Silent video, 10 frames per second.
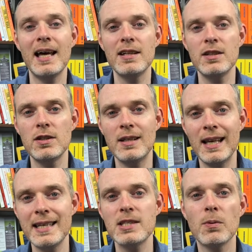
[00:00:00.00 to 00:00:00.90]
And
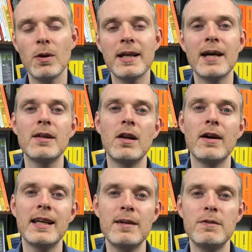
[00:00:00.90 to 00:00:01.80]
later on down the
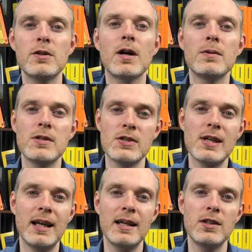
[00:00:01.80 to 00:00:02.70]
line, if you go to
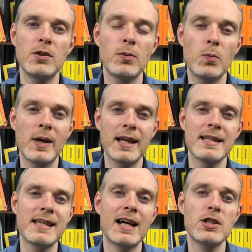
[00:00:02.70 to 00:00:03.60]
sell it, we're
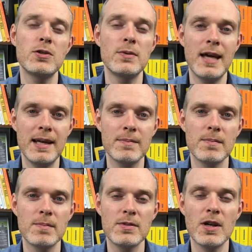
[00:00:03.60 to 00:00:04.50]
going to tax you
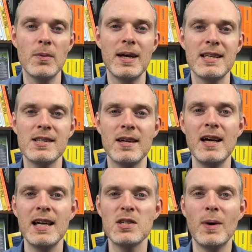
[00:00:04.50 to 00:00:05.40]
then. So it's
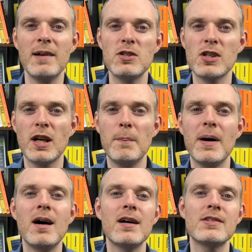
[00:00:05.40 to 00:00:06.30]
a way of just kind of
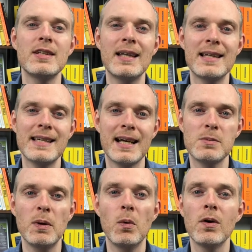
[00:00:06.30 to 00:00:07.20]
passing that
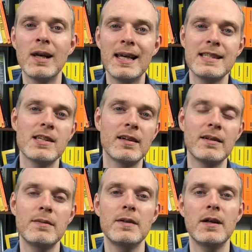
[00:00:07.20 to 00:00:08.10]
tax bill on later,
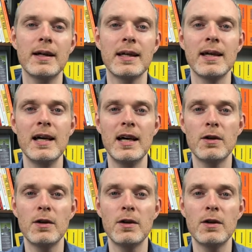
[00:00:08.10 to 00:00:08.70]
if you like.